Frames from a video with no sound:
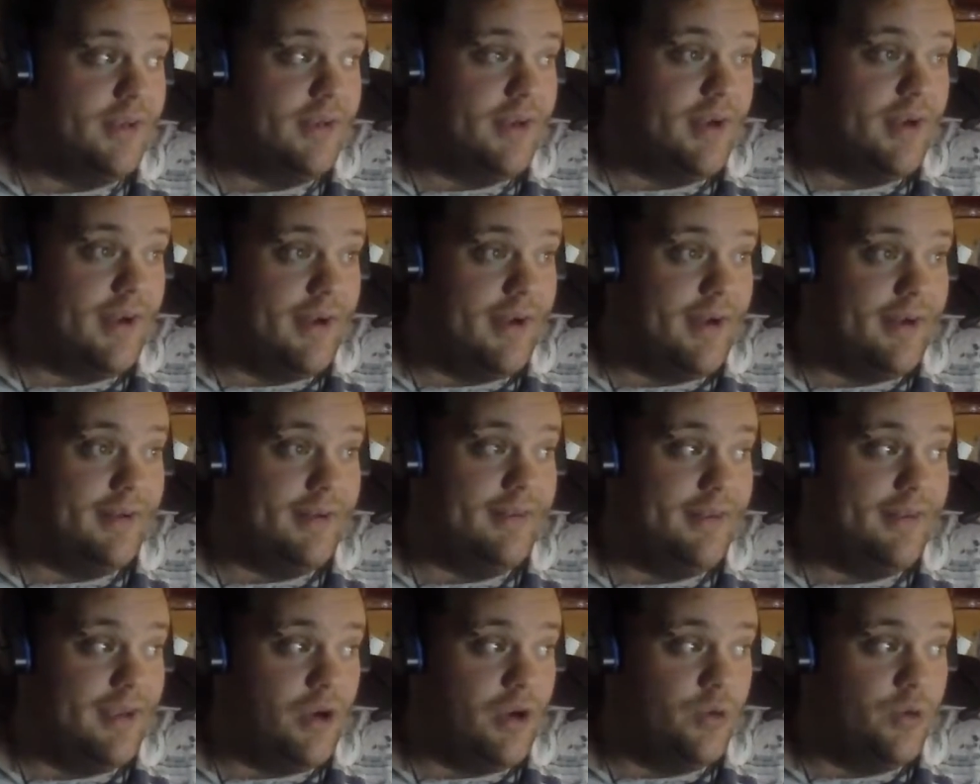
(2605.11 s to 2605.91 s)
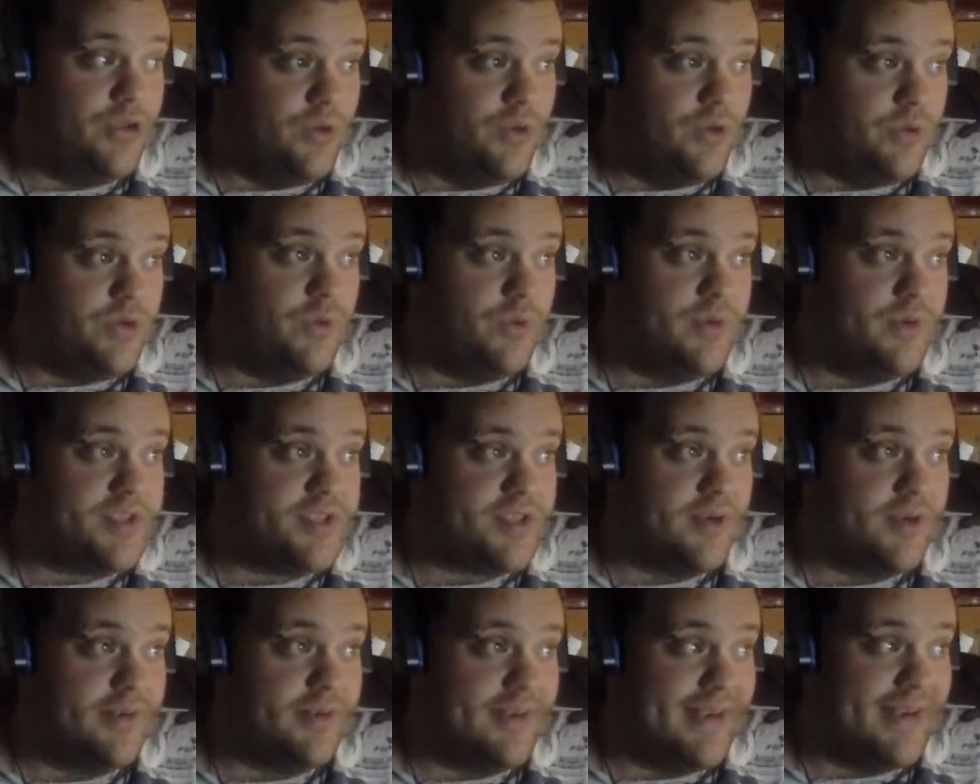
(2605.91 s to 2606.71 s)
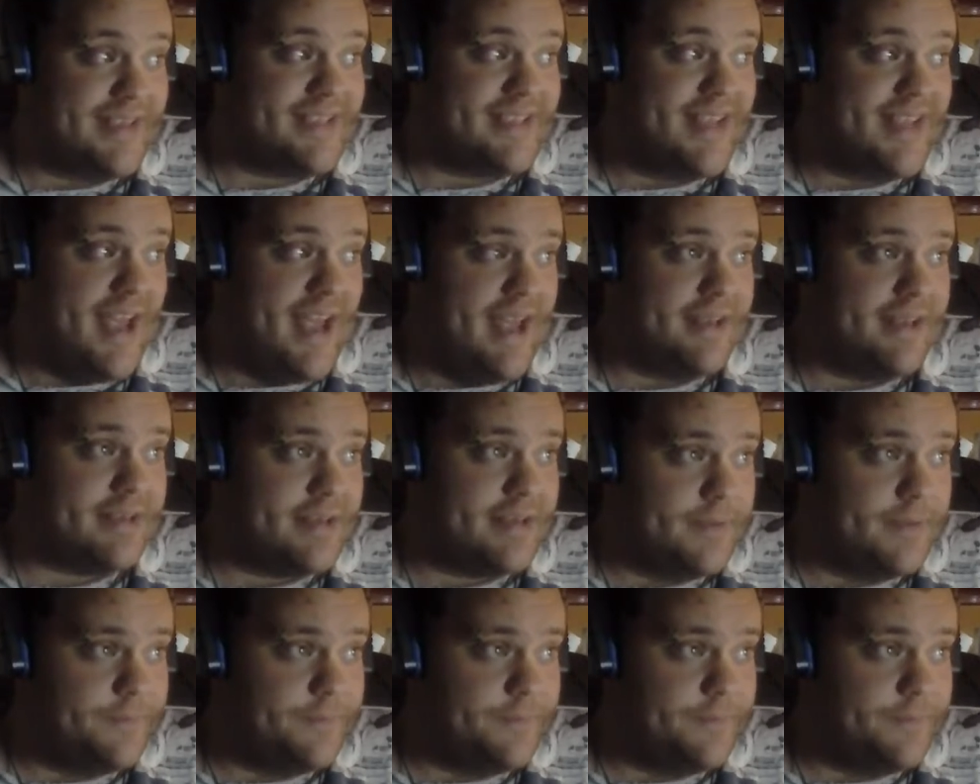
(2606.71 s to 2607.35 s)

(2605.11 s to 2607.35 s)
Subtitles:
to a certain extent.